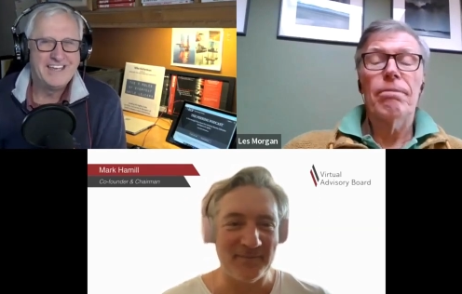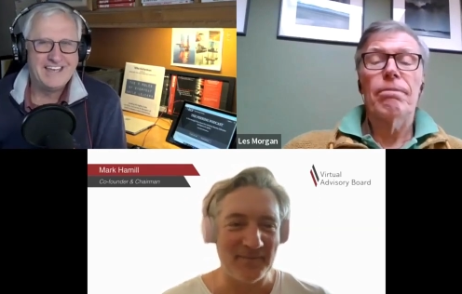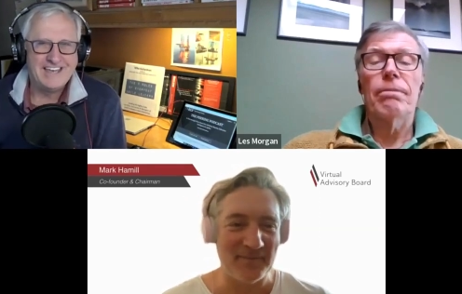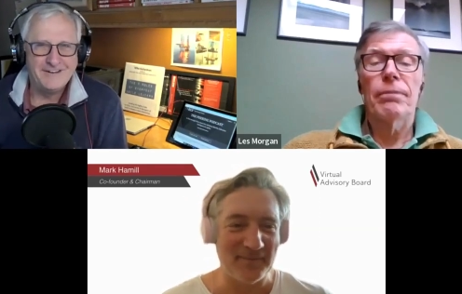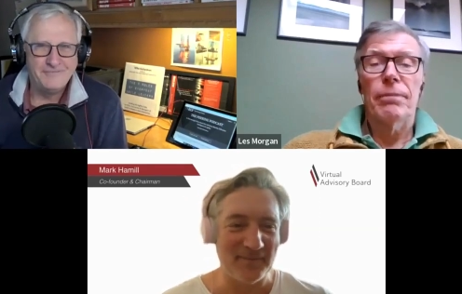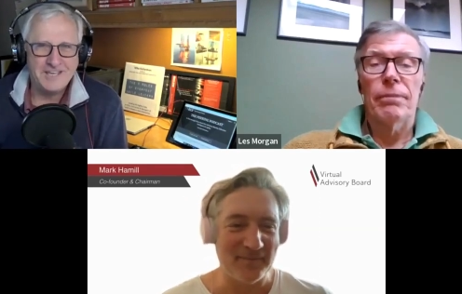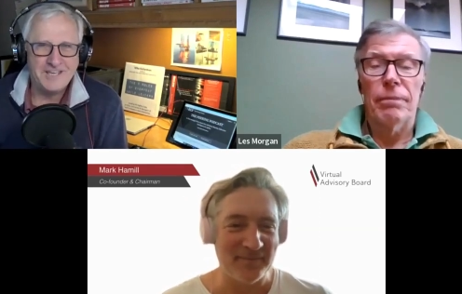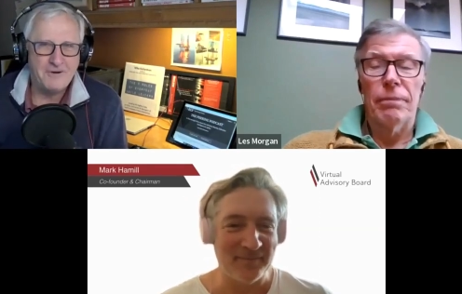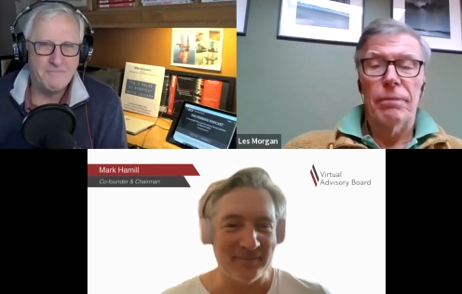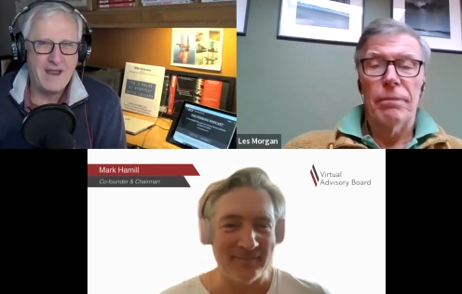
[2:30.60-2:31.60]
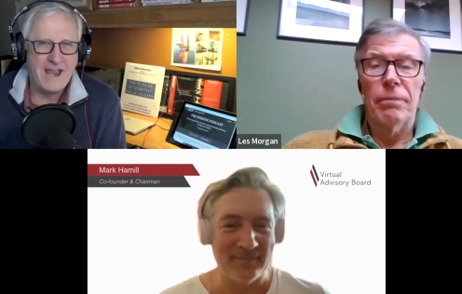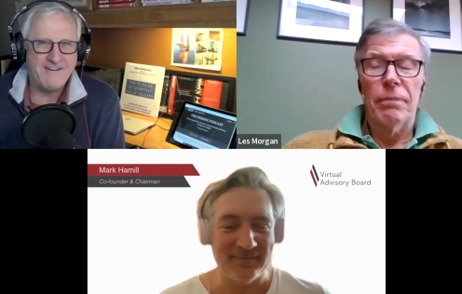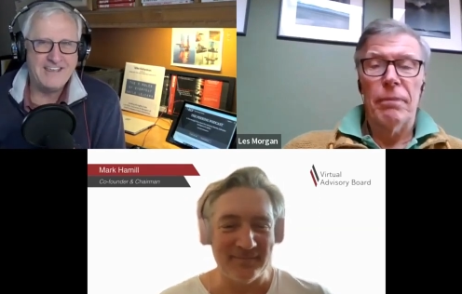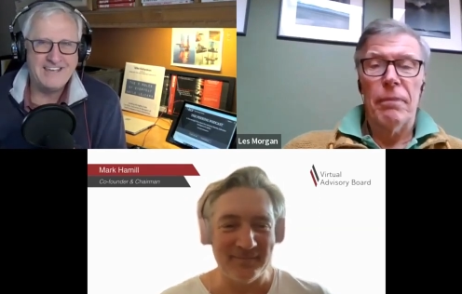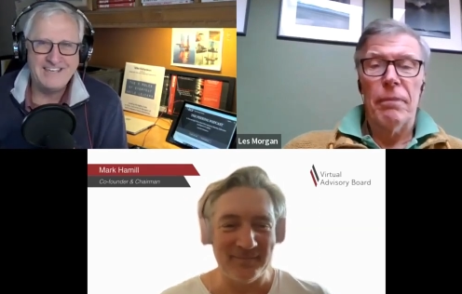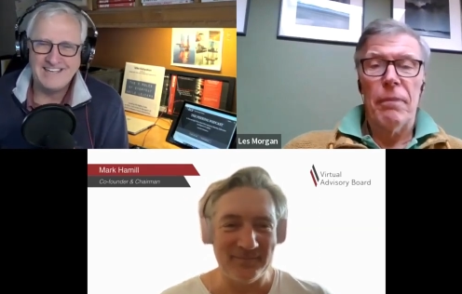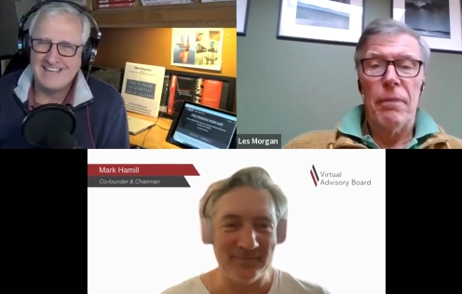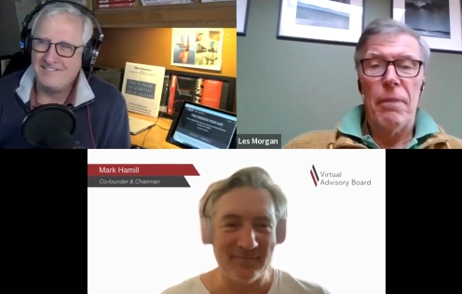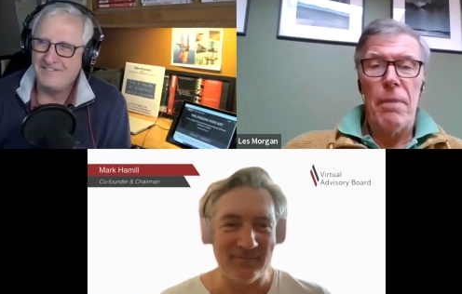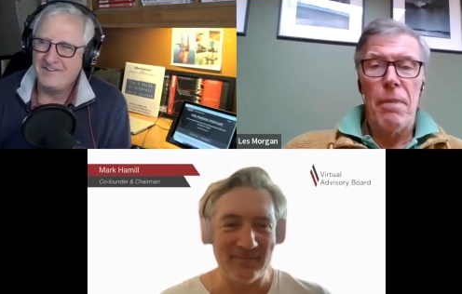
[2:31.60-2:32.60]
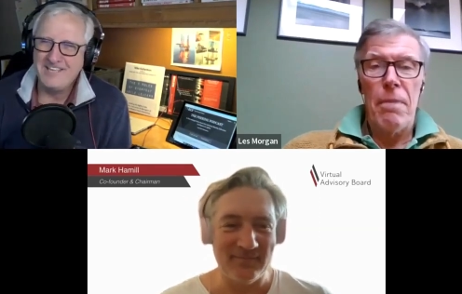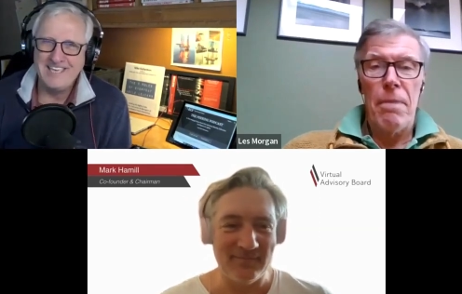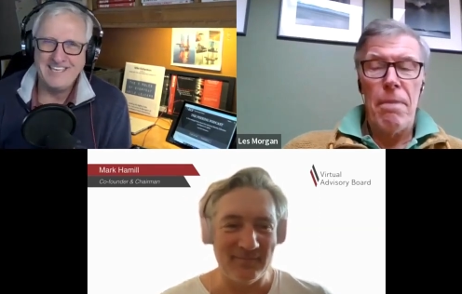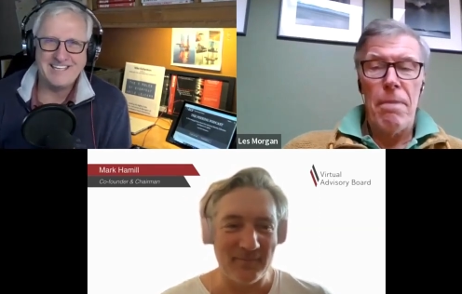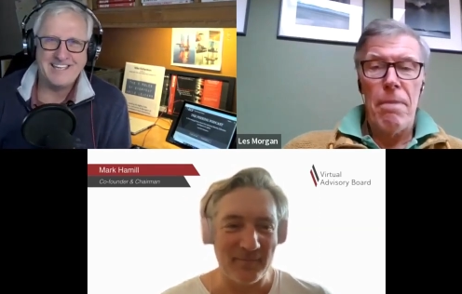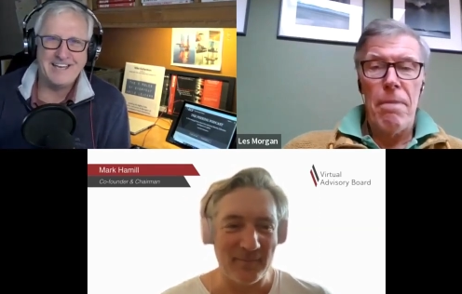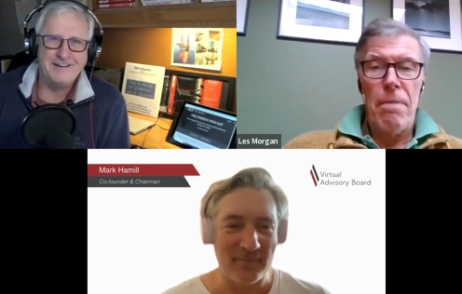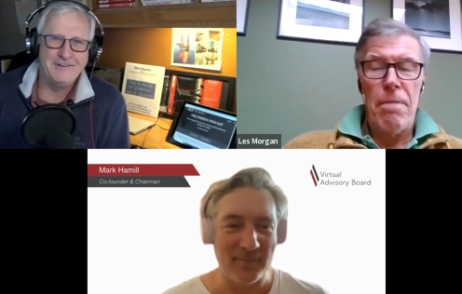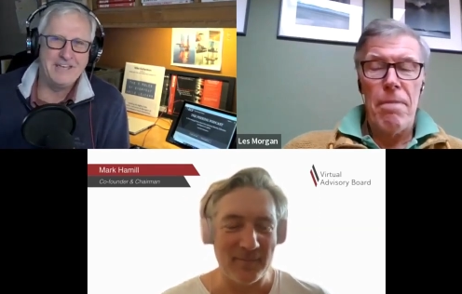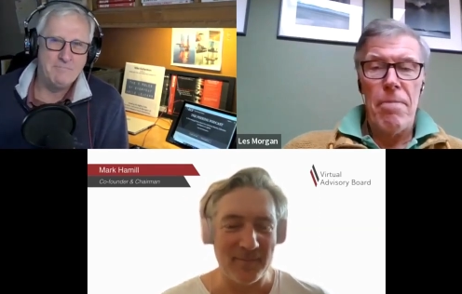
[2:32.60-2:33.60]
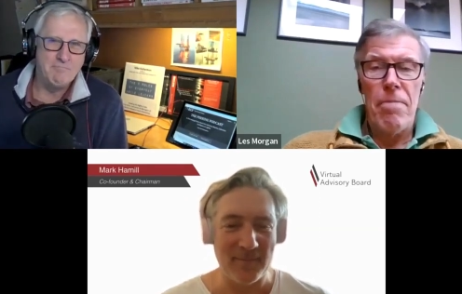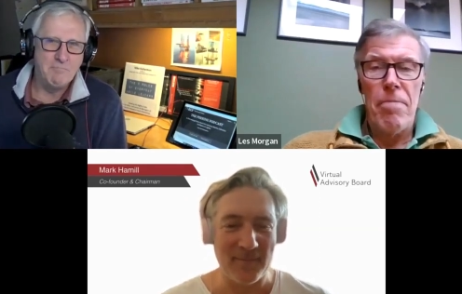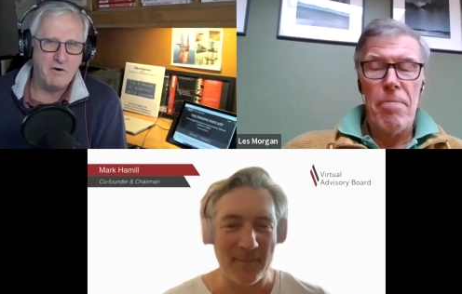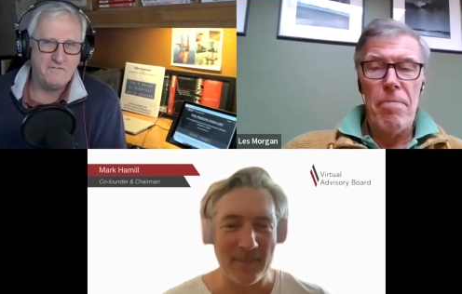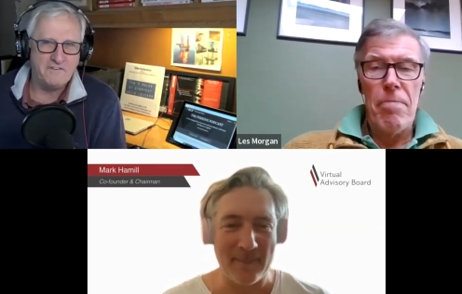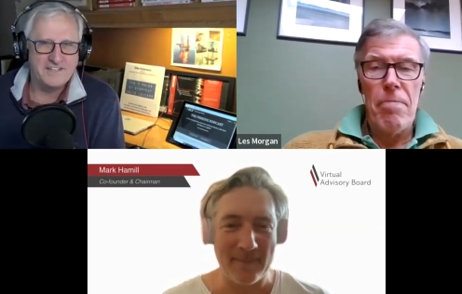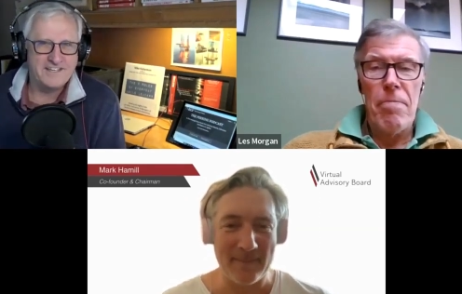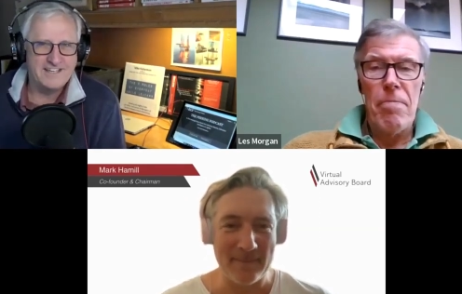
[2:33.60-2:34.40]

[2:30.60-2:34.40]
Speaker 1: Uh, we got married uh, 30 years ago in Moffat